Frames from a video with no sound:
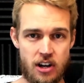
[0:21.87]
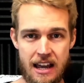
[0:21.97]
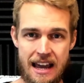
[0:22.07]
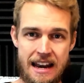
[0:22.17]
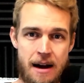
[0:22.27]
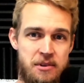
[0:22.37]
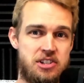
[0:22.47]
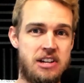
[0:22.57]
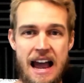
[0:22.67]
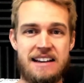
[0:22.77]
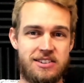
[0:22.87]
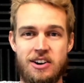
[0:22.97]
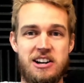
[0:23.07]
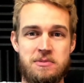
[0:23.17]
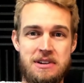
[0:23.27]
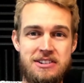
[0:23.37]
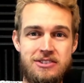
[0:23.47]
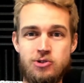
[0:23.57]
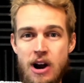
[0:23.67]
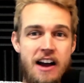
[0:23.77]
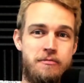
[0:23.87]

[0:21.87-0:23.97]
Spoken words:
and how much gas it cost me to drive